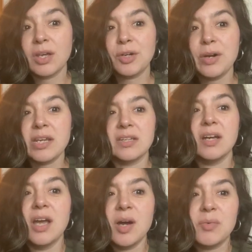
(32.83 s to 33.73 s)
Great.
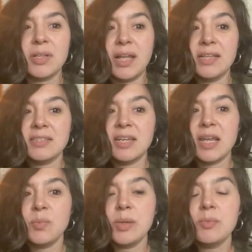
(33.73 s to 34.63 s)
Well, class, today
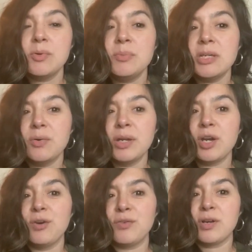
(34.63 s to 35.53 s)
we will be going
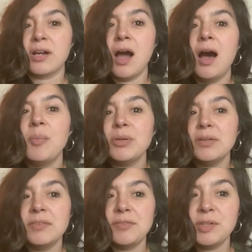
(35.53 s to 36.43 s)
over a couple
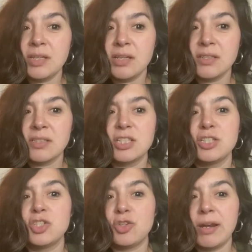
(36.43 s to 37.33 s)
of different things such
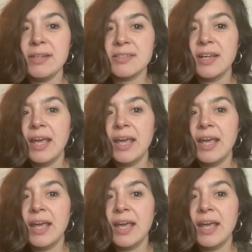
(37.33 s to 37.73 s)
as trait,